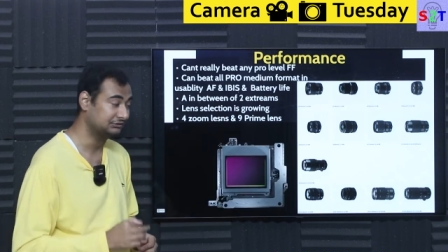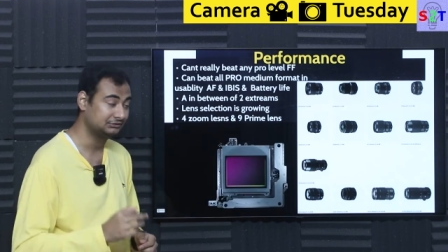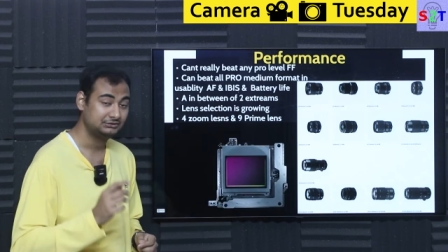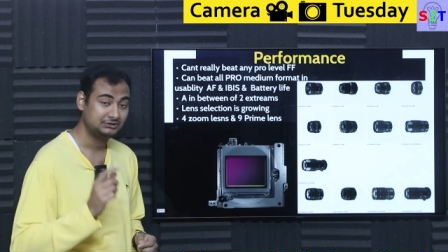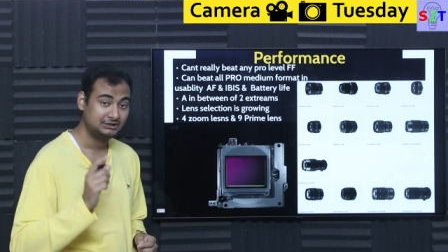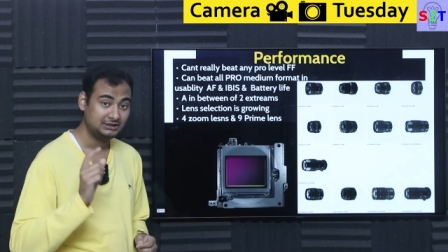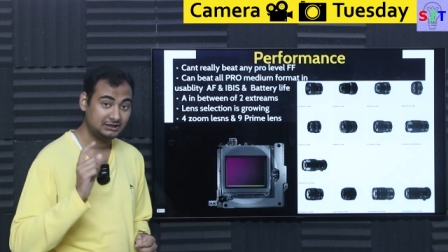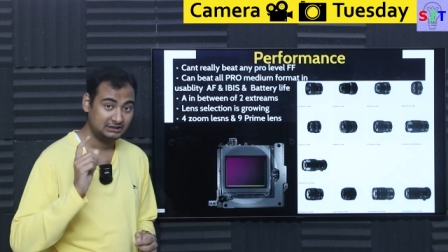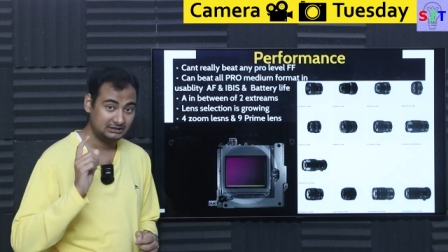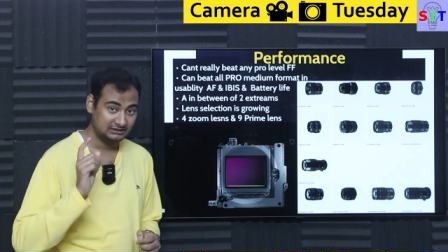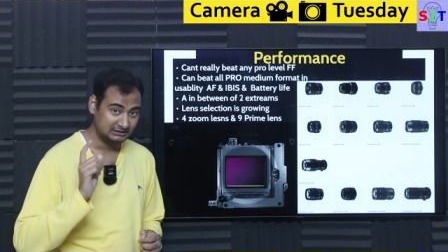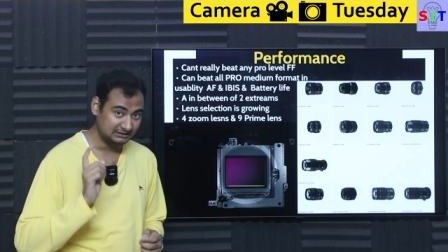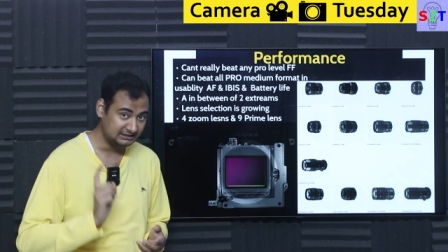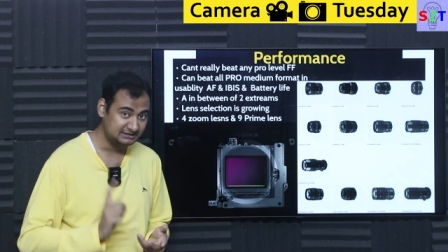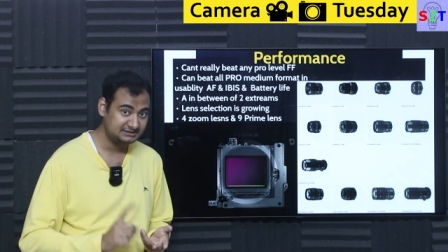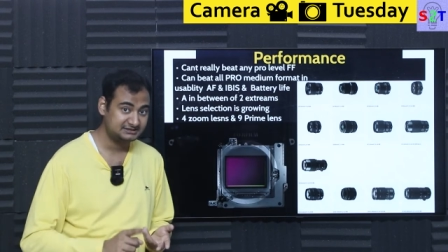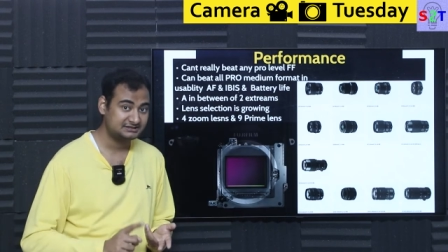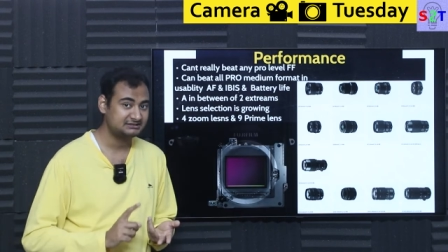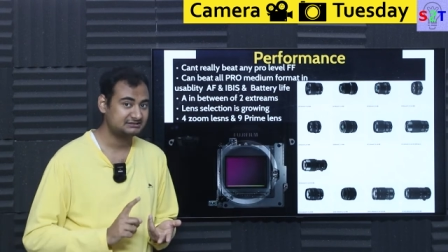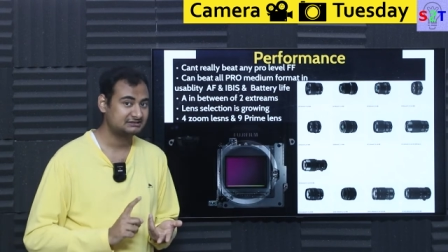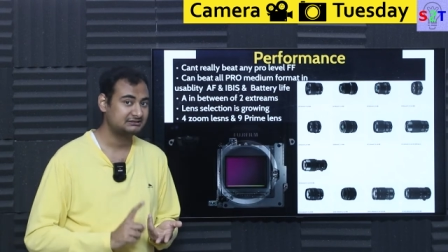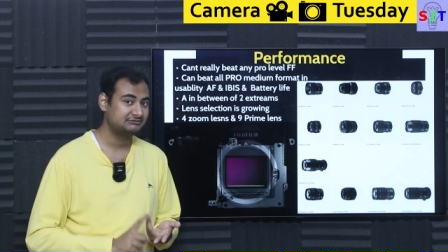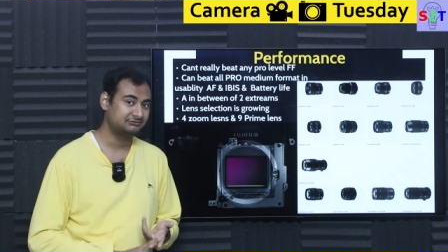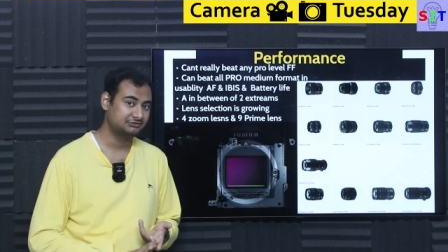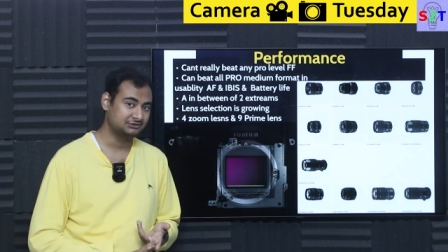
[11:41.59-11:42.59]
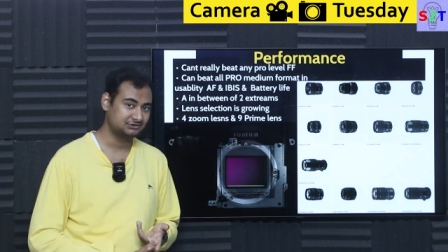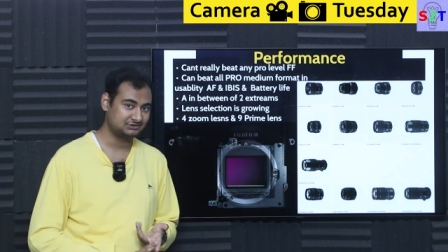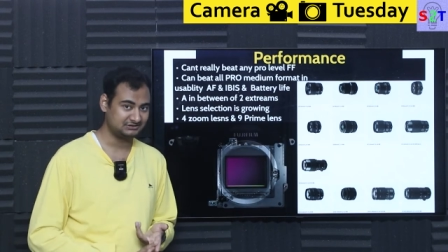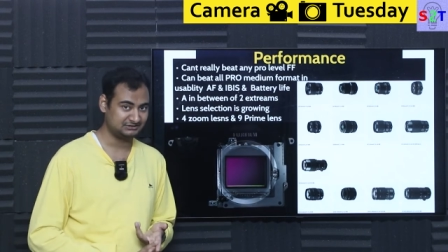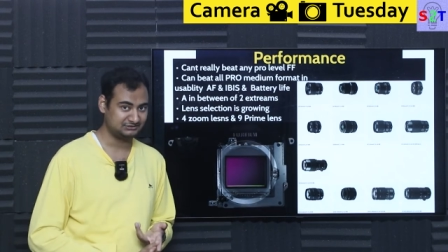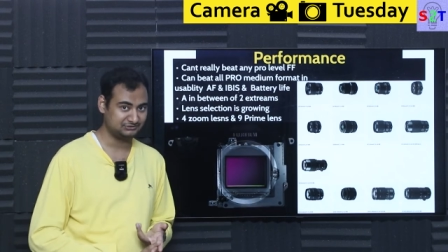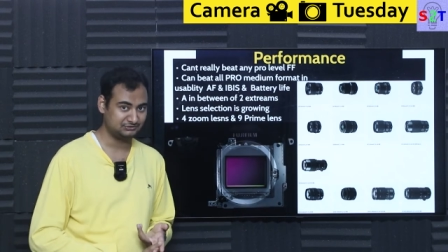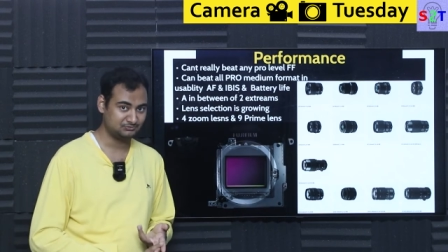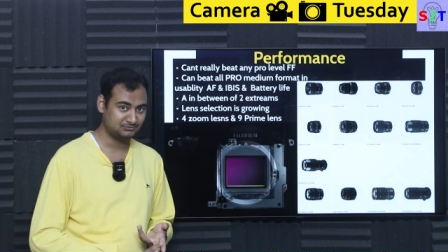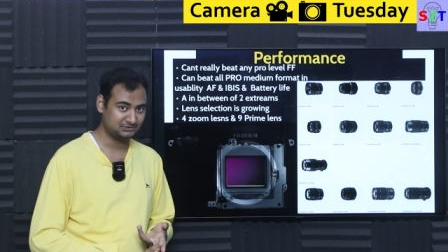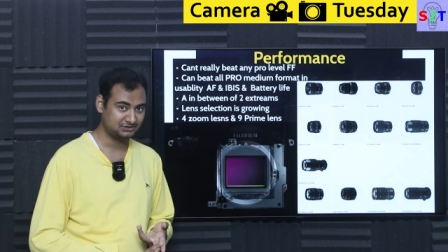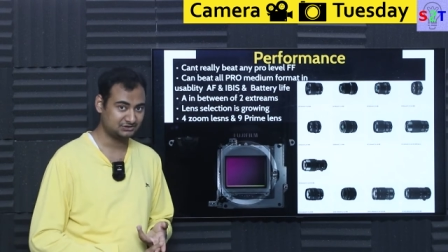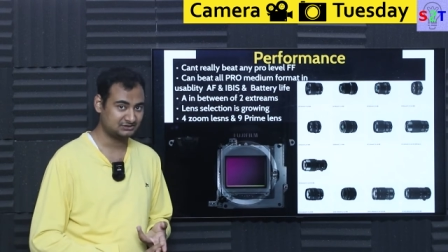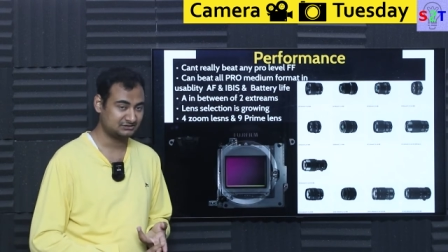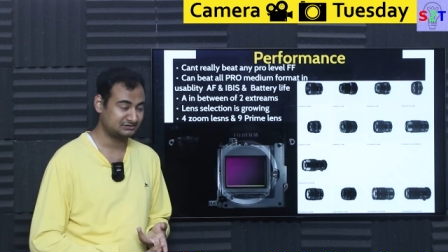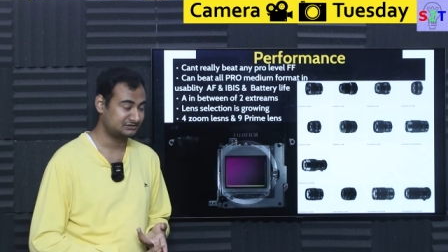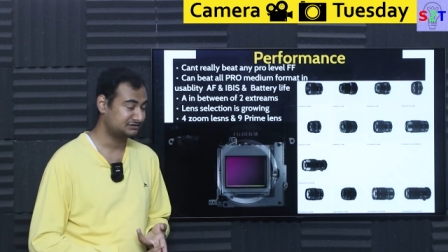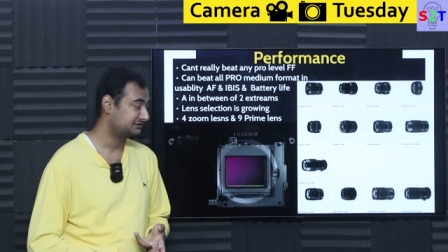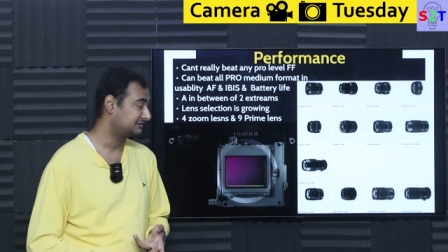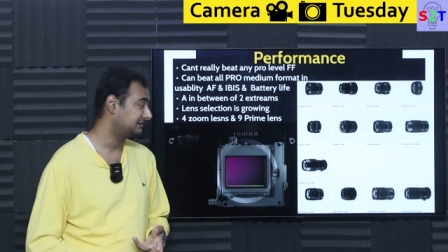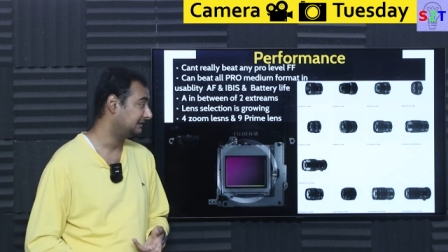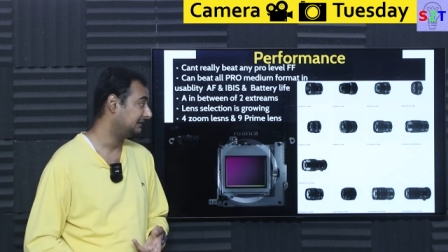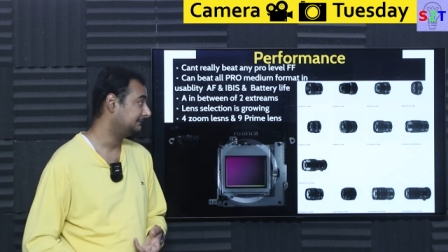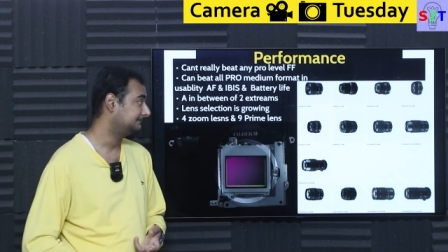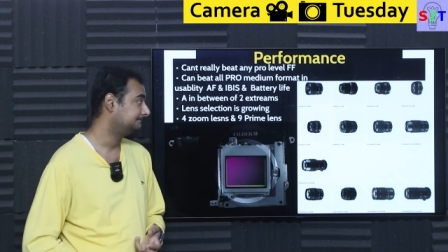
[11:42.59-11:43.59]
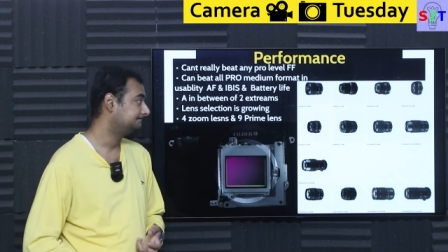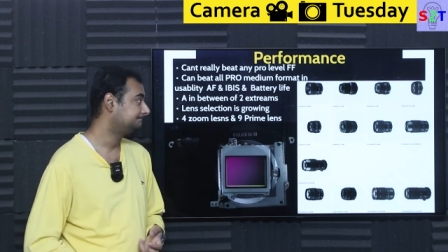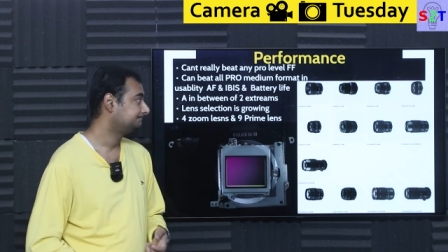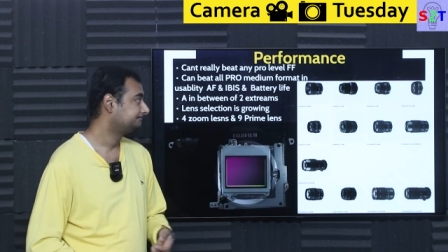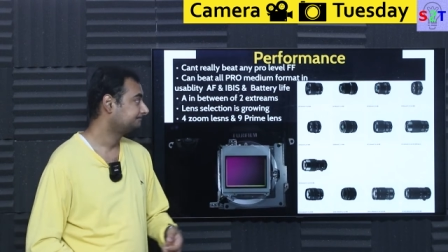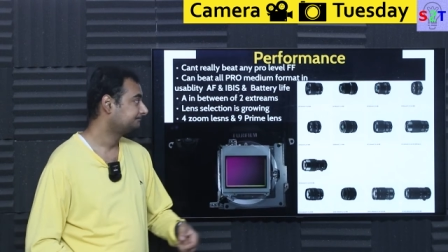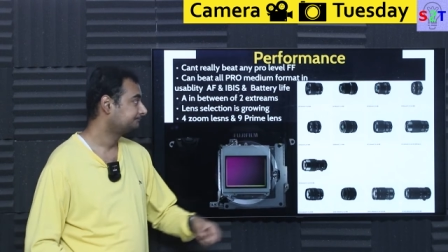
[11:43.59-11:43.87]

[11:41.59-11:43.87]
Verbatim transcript: So lens is the first thing you must understand.